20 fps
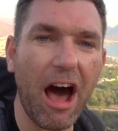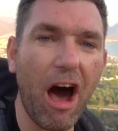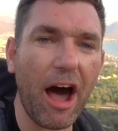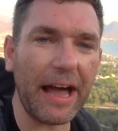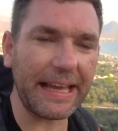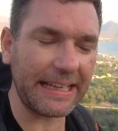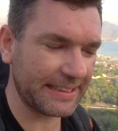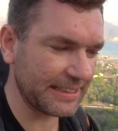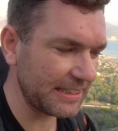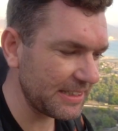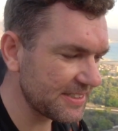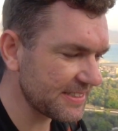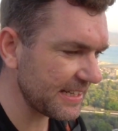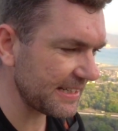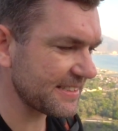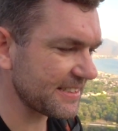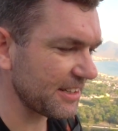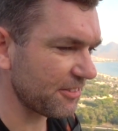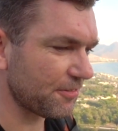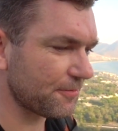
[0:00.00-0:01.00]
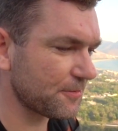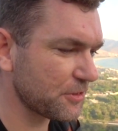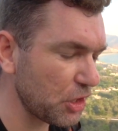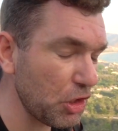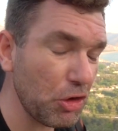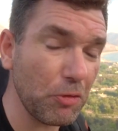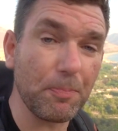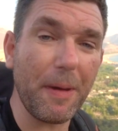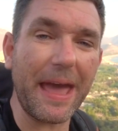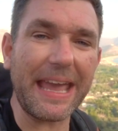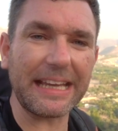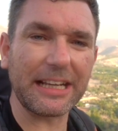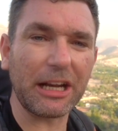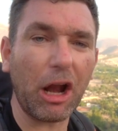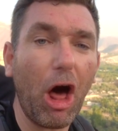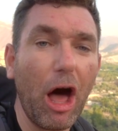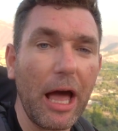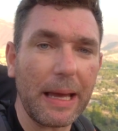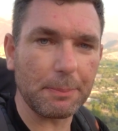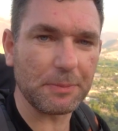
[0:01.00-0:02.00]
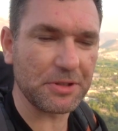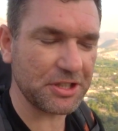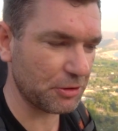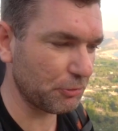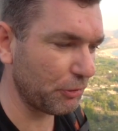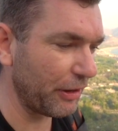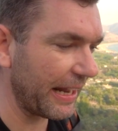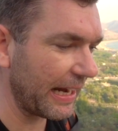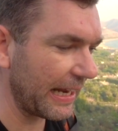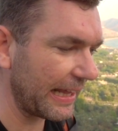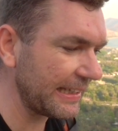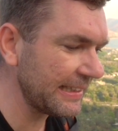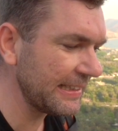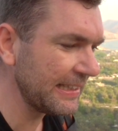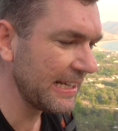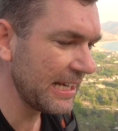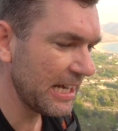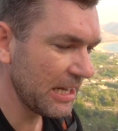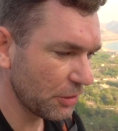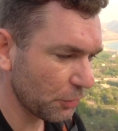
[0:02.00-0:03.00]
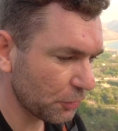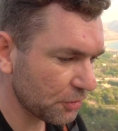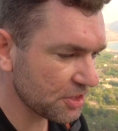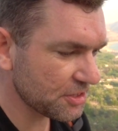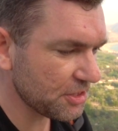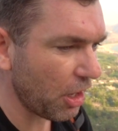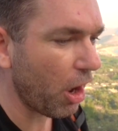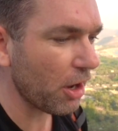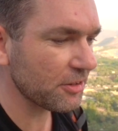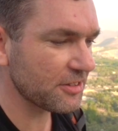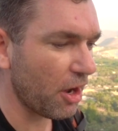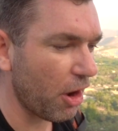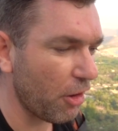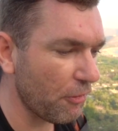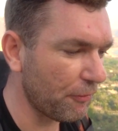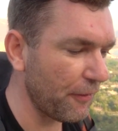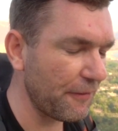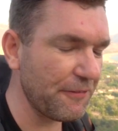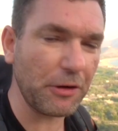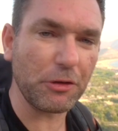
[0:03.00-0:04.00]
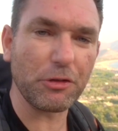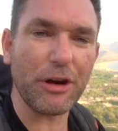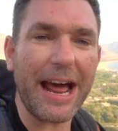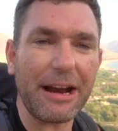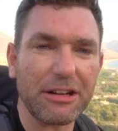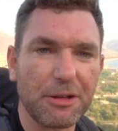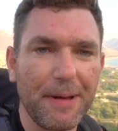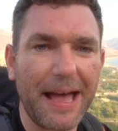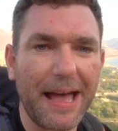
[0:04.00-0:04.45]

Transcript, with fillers: hike consists of two main climbs really. You'll start off with around